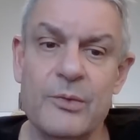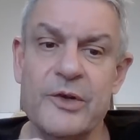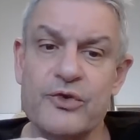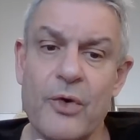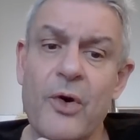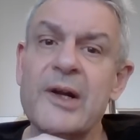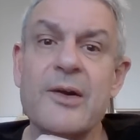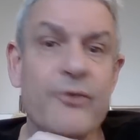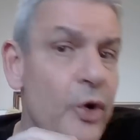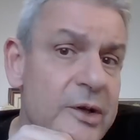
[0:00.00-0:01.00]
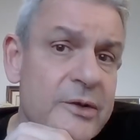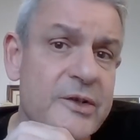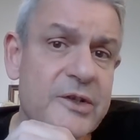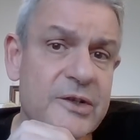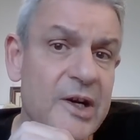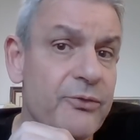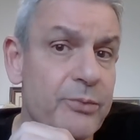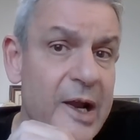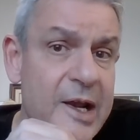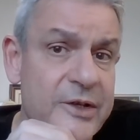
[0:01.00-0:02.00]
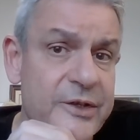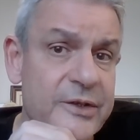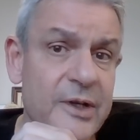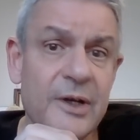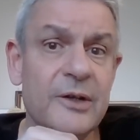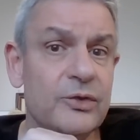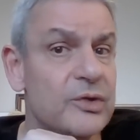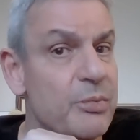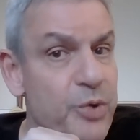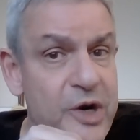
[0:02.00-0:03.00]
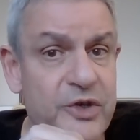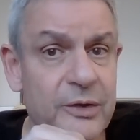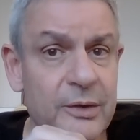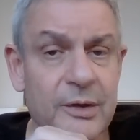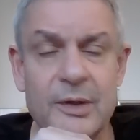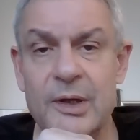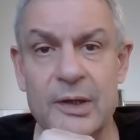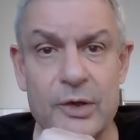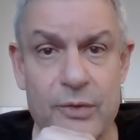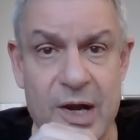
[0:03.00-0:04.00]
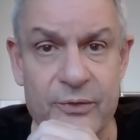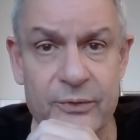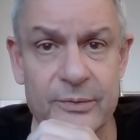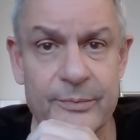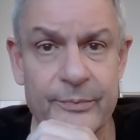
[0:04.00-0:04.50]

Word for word: Withdrawal and avoidance give place to depression and grief.